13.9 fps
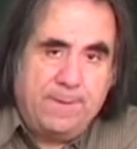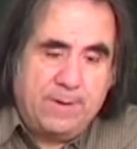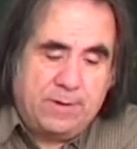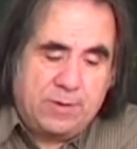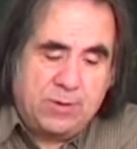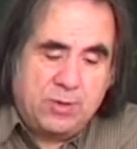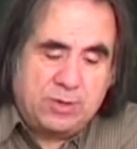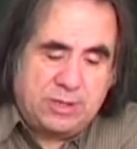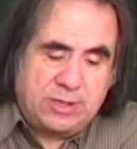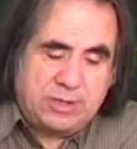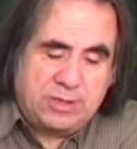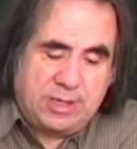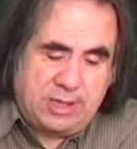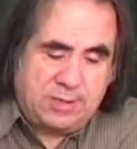rook
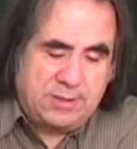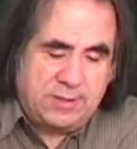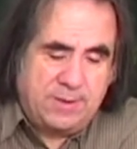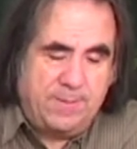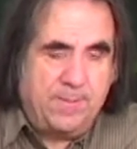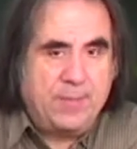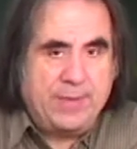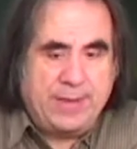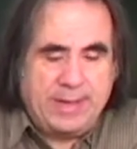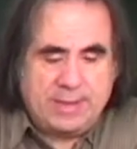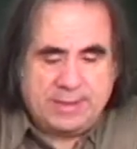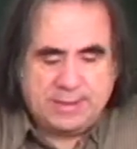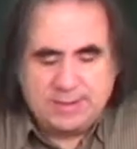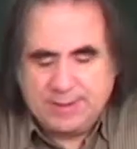c6
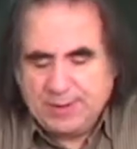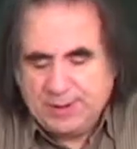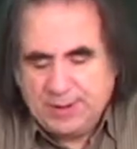next.